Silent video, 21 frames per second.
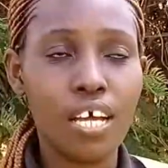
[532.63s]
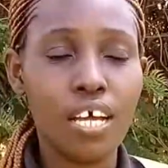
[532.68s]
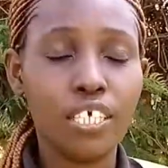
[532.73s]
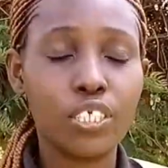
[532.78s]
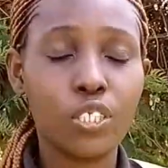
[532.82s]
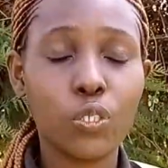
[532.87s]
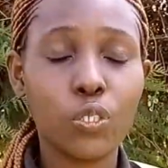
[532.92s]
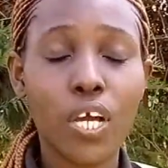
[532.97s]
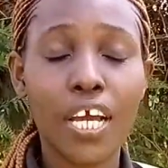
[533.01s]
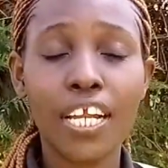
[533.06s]

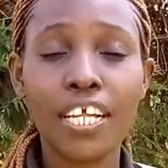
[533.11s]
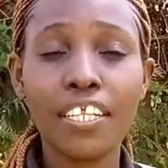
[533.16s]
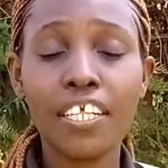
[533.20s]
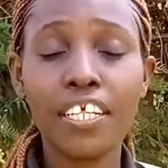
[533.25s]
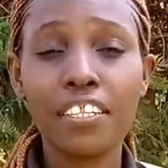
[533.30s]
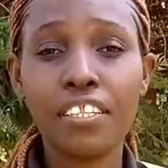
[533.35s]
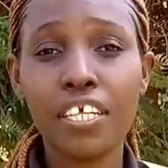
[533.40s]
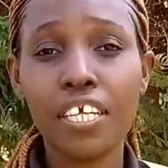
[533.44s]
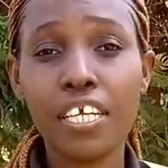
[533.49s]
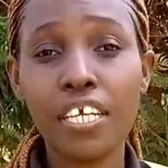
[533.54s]
So
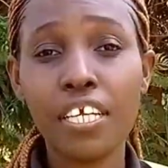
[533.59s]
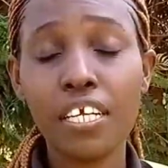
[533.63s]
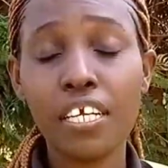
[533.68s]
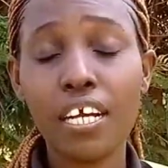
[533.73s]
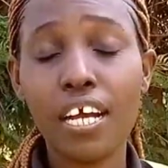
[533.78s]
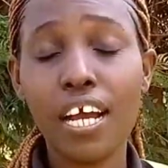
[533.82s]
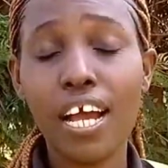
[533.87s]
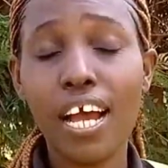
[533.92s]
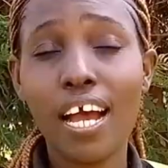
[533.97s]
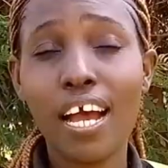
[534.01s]
another thing,
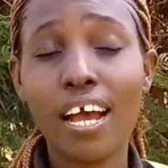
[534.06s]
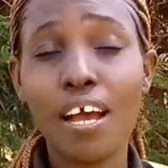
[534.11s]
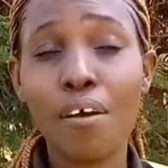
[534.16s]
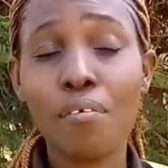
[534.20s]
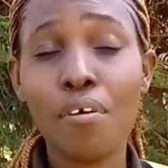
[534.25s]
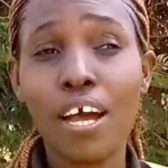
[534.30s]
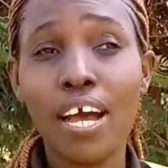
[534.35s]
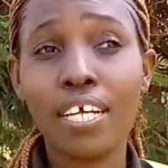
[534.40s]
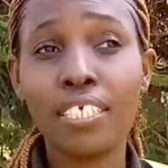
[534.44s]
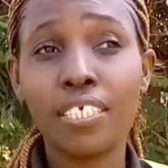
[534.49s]

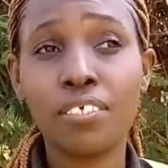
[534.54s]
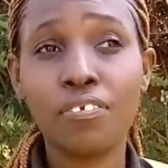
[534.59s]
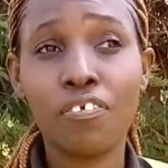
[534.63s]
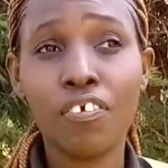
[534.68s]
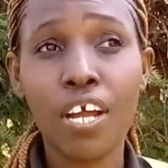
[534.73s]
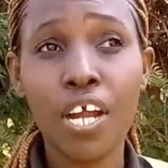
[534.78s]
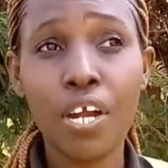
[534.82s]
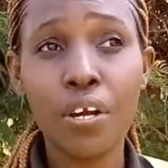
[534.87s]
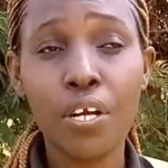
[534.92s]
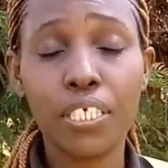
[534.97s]
as
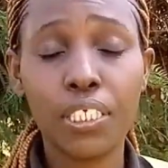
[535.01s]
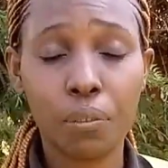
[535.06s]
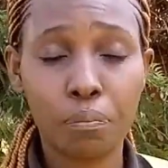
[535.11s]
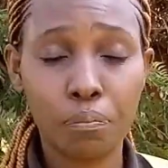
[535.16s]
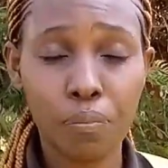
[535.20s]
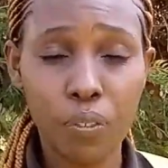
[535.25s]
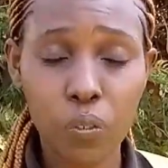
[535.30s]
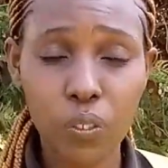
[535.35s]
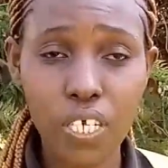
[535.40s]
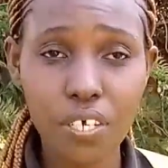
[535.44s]
far as
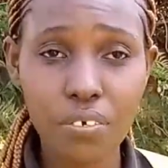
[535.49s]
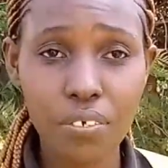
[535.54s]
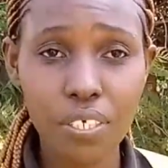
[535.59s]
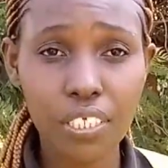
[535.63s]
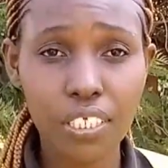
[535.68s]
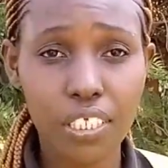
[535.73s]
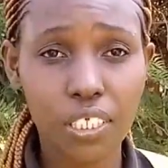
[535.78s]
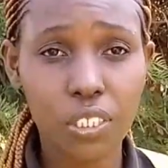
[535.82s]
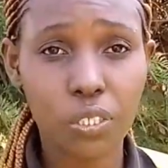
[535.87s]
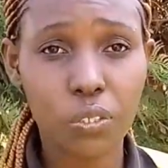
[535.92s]

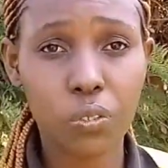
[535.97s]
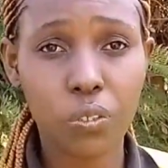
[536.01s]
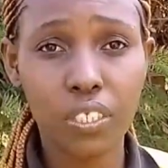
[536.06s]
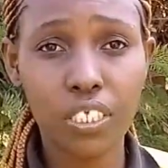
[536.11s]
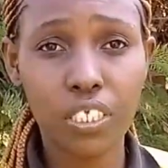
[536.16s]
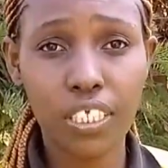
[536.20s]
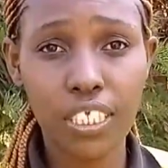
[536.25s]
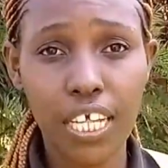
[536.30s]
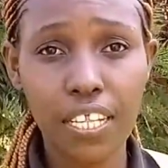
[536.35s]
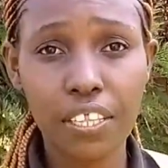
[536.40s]
boundaries is
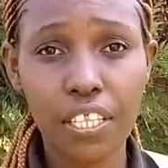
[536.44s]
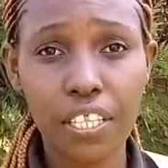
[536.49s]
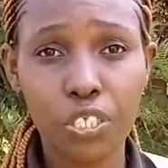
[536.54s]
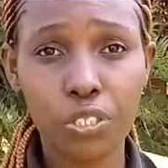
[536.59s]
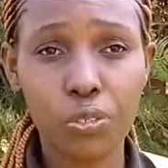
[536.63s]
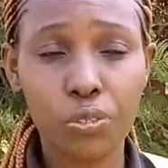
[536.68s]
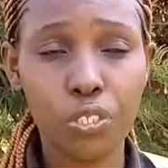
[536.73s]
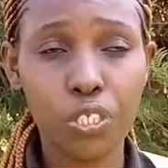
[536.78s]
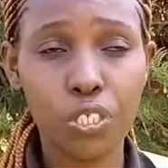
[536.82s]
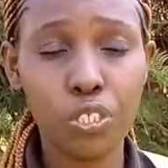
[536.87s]
concerned,
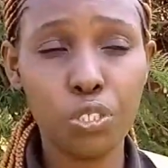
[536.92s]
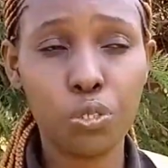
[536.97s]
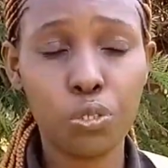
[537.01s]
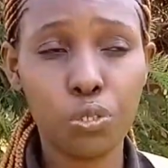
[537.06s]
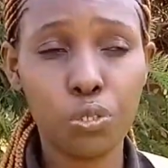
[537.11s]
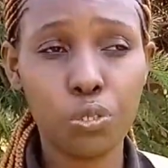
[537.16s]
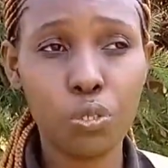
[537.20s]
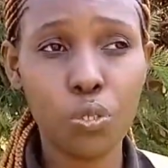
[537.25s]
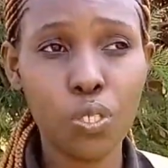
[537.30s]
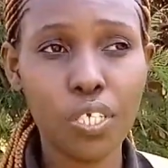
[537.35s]
that you need
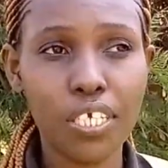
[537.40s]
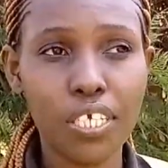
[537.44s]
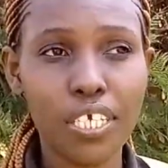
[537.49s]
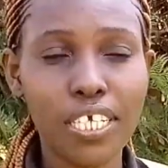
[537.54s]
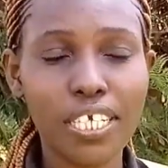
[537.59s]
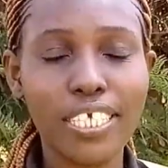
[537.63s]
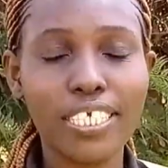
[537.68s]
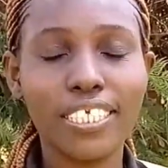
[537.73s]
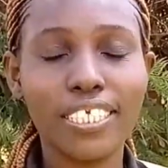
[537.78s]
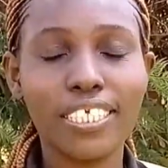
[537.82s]
to know
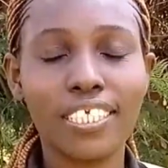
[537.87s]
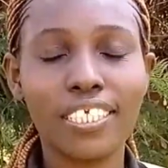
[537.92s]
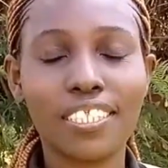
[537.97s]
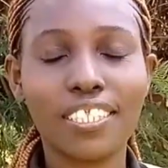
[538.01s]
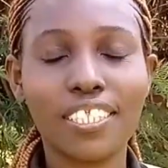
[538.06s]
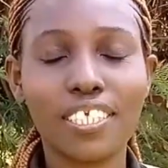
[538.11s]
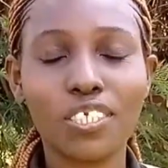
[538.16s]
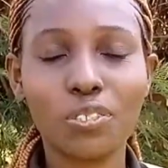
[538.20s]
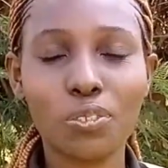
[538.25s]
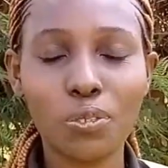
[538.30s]
is
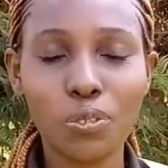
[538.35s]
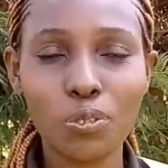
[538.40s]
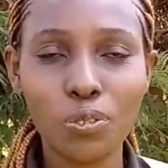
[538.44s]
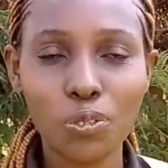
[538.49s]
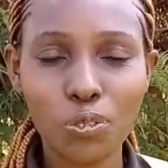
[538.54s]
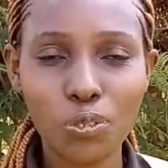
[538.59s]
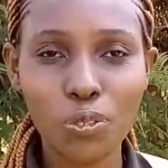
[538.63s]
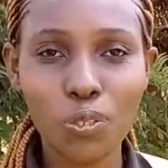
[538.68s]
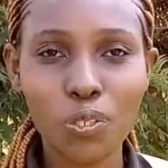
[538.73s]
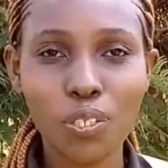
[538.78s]
the
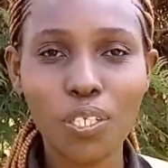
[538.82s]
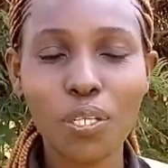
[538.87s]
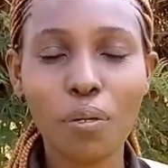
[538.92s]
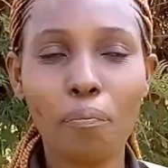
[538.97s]
social